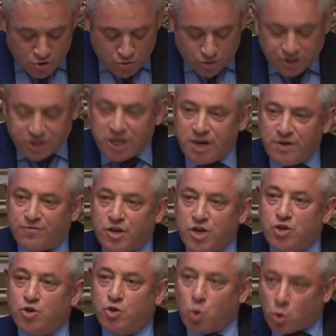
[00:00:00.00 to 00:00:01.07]
received
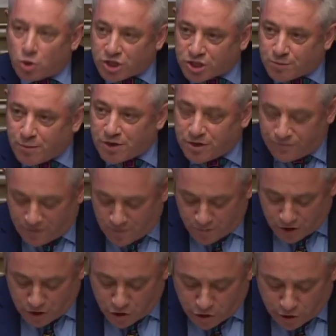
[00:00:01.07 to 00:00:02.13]
endorsement from
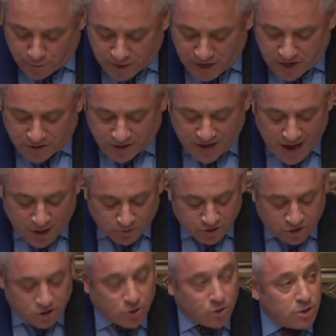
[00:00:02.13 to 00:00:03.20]
the European
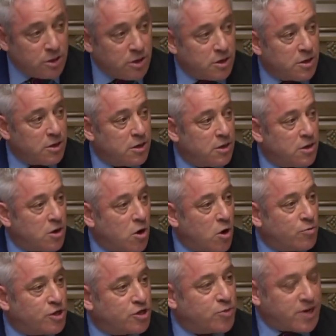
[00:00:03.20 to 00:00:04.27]
Council
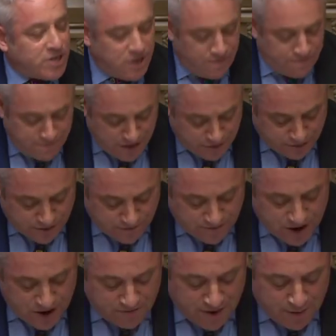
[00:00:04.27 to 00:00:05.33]
on the 25th of
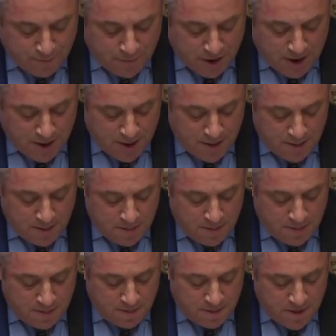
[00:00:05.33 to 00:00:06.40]
November.
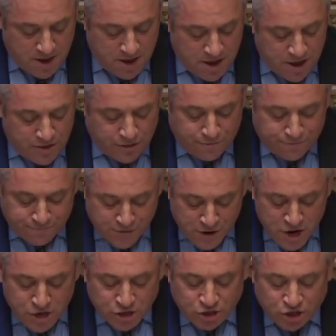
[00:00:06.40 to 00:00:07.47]
The
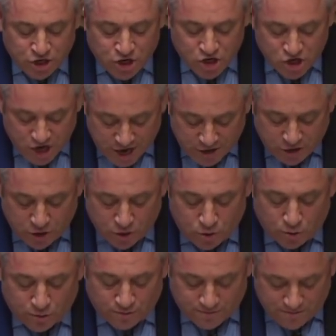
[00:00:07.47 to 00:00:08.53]
first
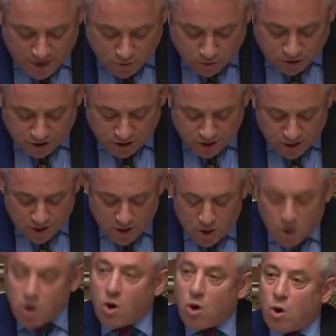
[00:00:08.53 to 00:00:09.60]
scheduled vote
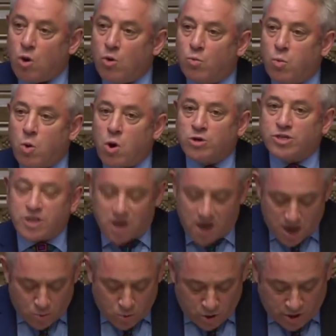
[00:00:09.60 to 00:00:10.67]
on what
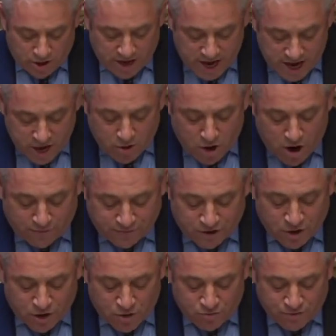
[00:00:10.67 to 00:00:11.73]
I will
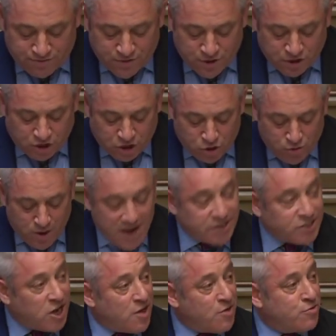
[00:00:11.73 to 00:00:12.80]
hereafter refer to
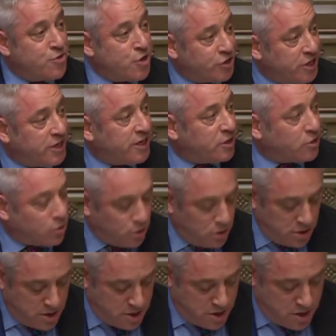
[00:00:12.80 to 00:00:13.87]
as the deal